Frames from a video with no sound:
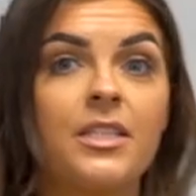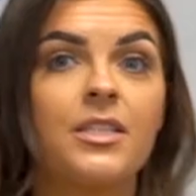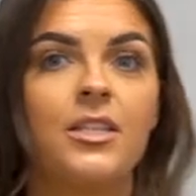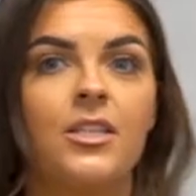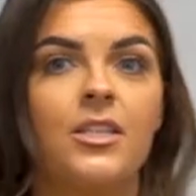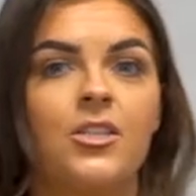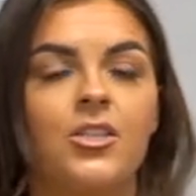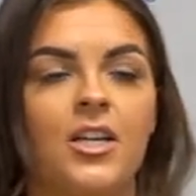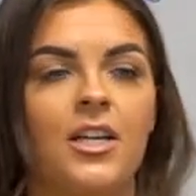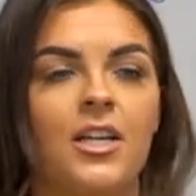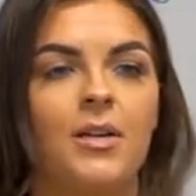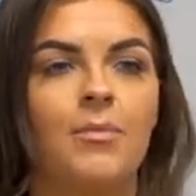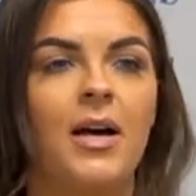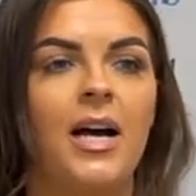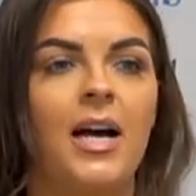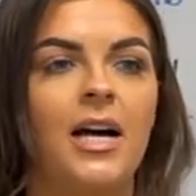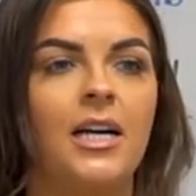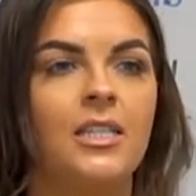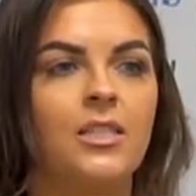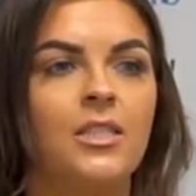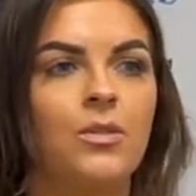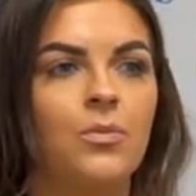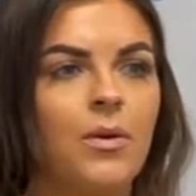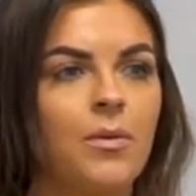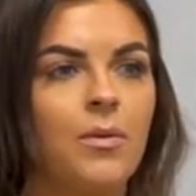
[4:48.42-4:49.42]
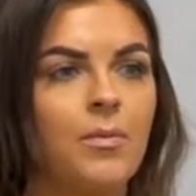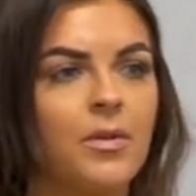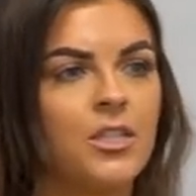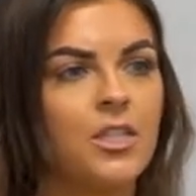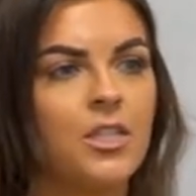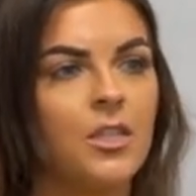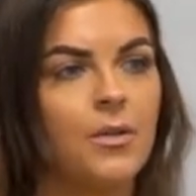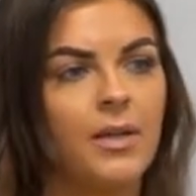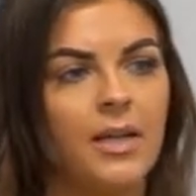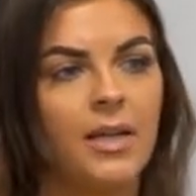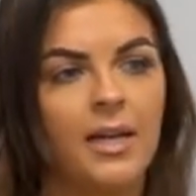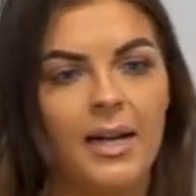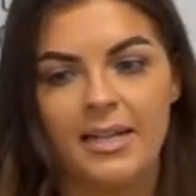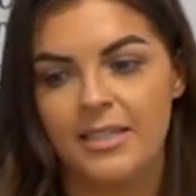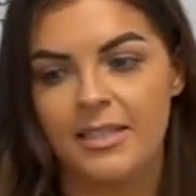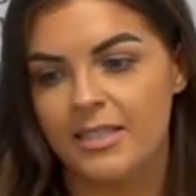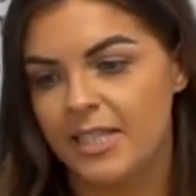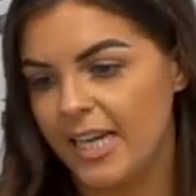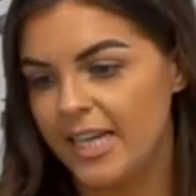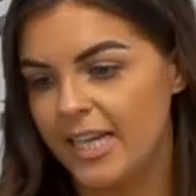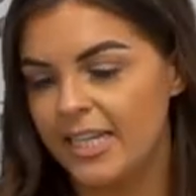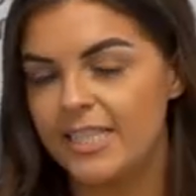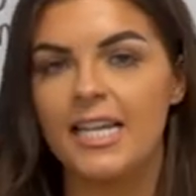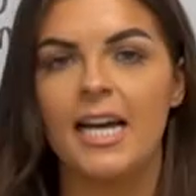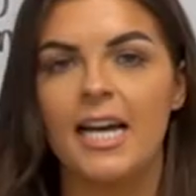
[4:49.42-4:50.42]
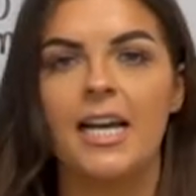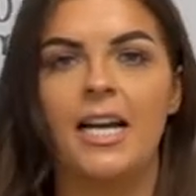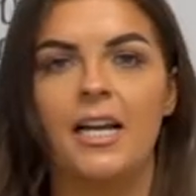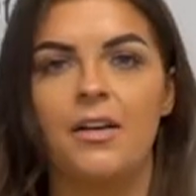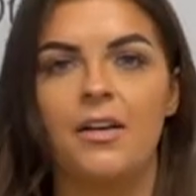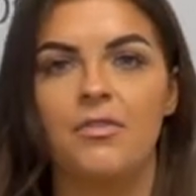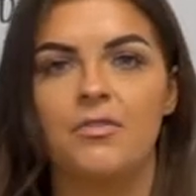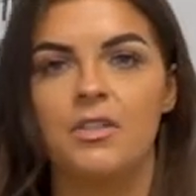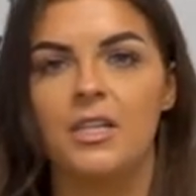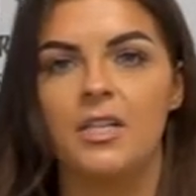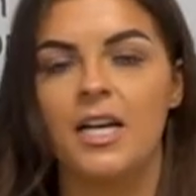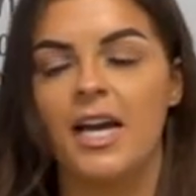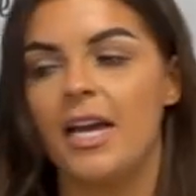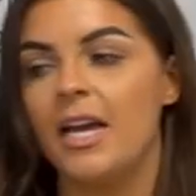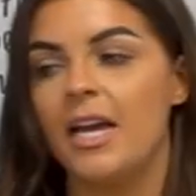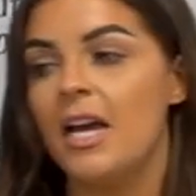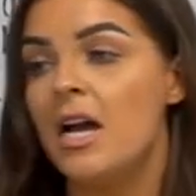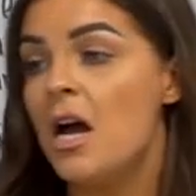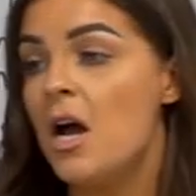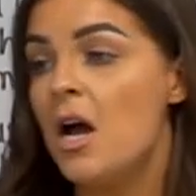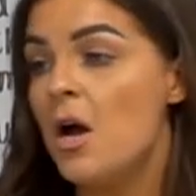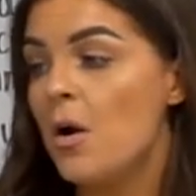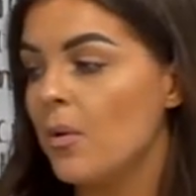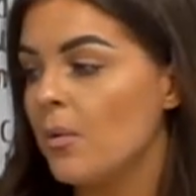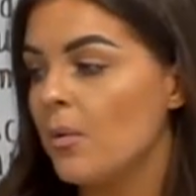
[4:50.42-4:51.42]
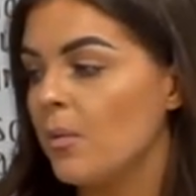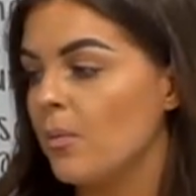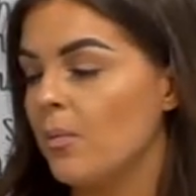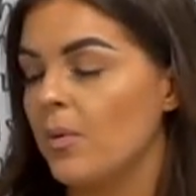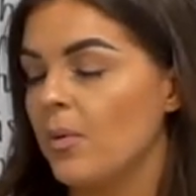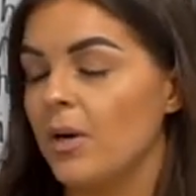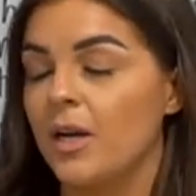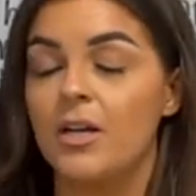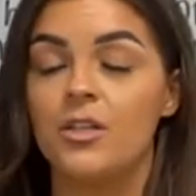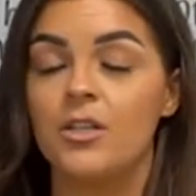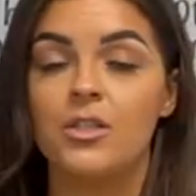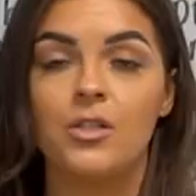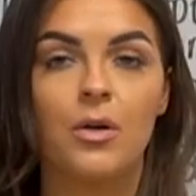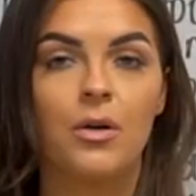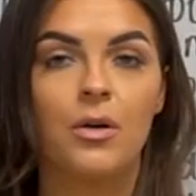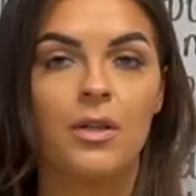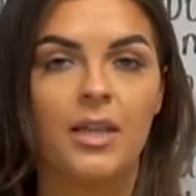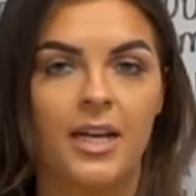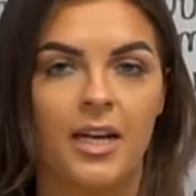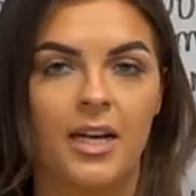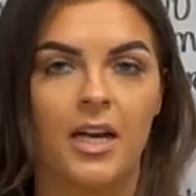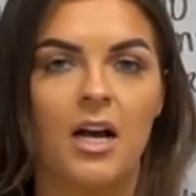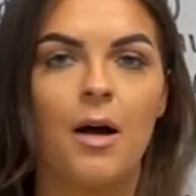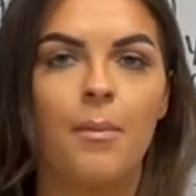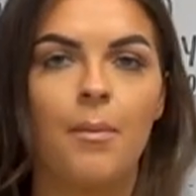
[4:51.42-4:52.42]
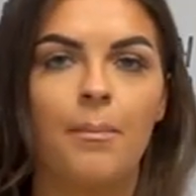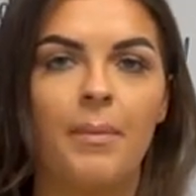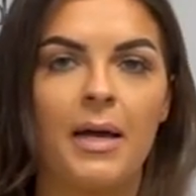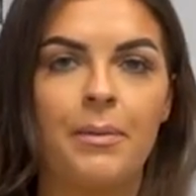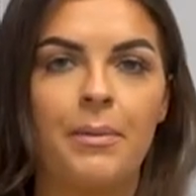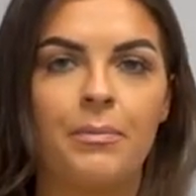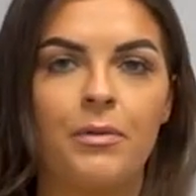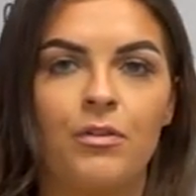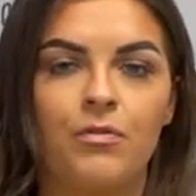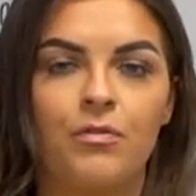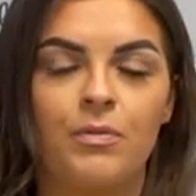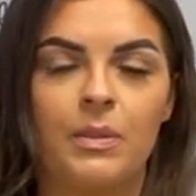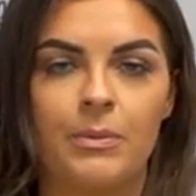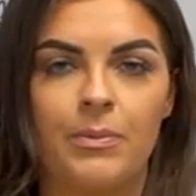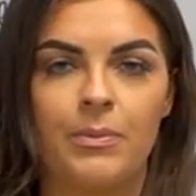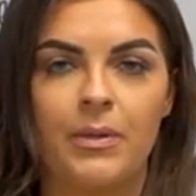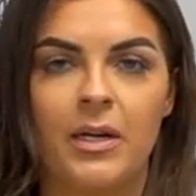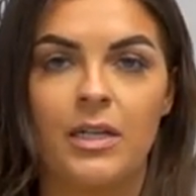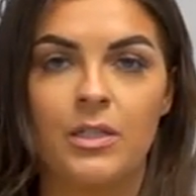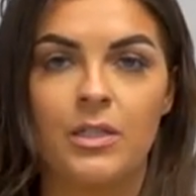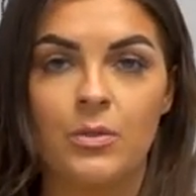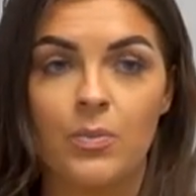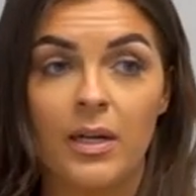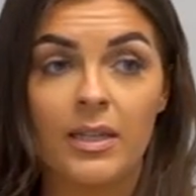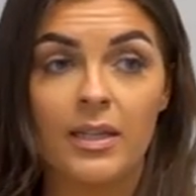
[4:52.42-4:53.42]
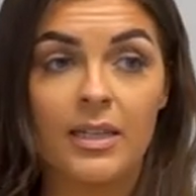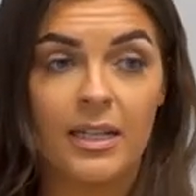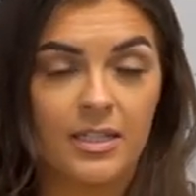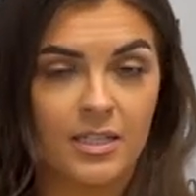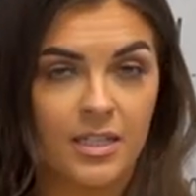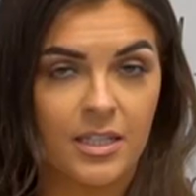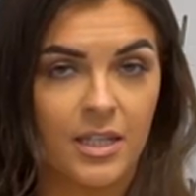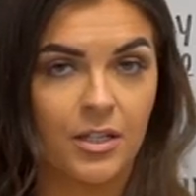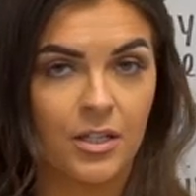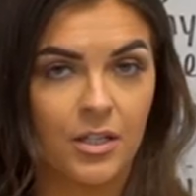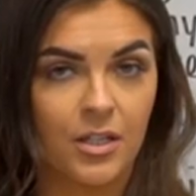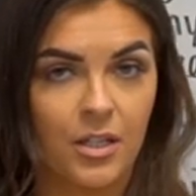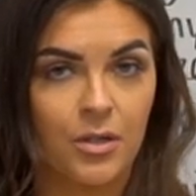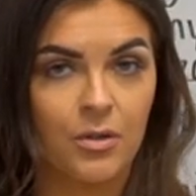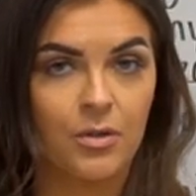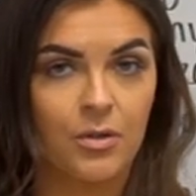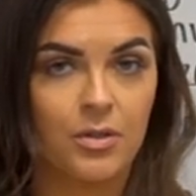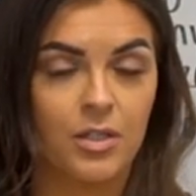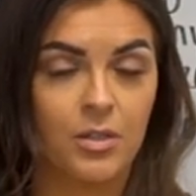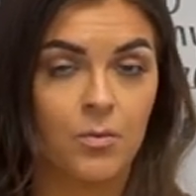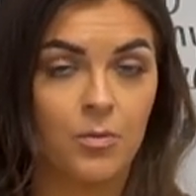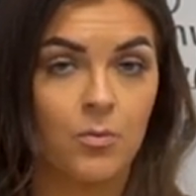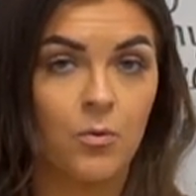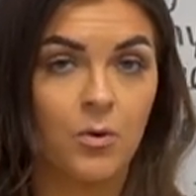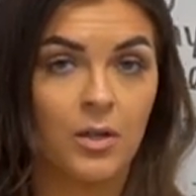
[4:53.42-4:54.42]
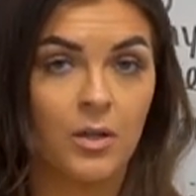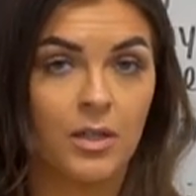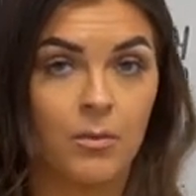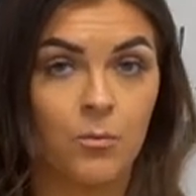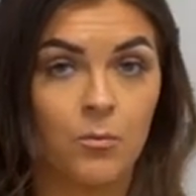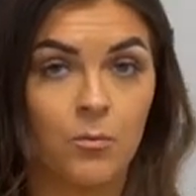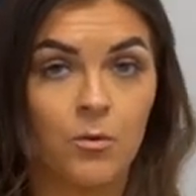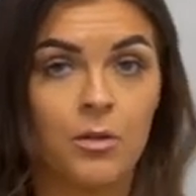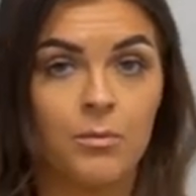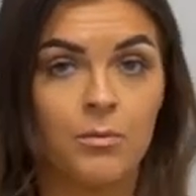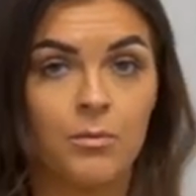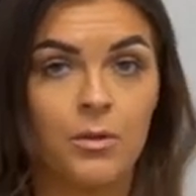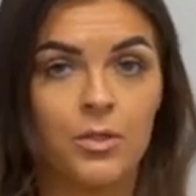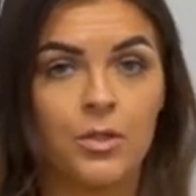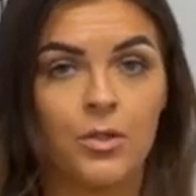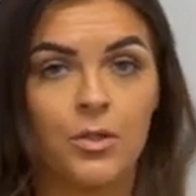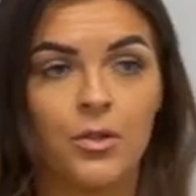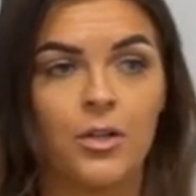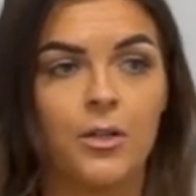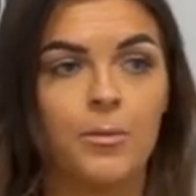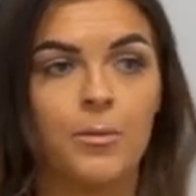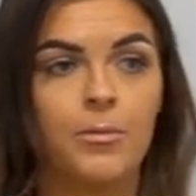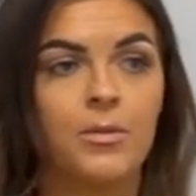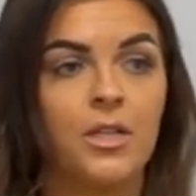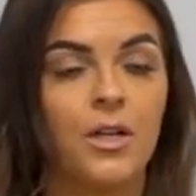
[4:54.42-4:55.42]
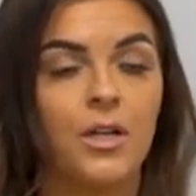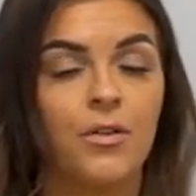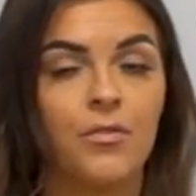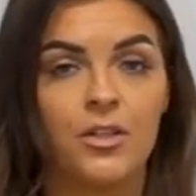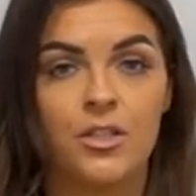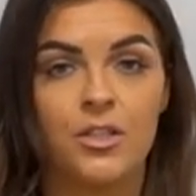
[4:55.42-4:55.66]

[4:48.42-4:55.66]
we went to the gym and we were doing, let's say, a deadlift, okay, we're going to call that a compound movement because what that's going to use, it's more than one muscle group.